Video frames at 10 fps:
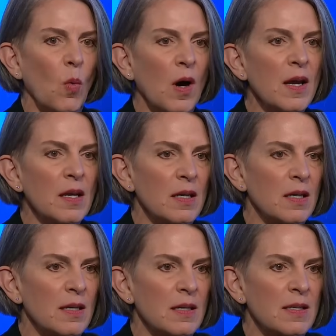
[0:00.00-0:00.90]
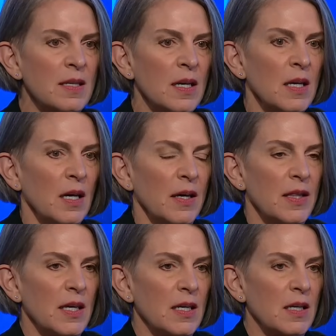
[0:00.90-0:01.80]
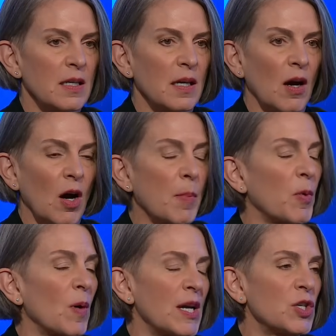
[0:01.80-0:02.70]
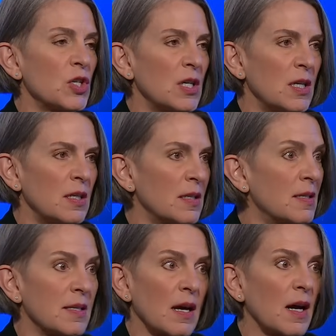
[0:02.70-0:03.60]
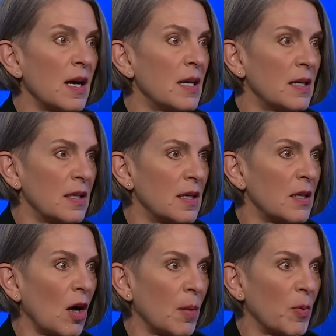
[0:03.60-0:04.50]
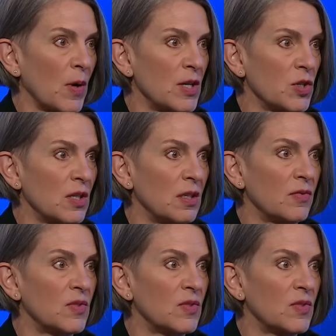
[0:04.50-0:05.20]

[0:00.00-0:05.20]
One is the operation, the design and the operation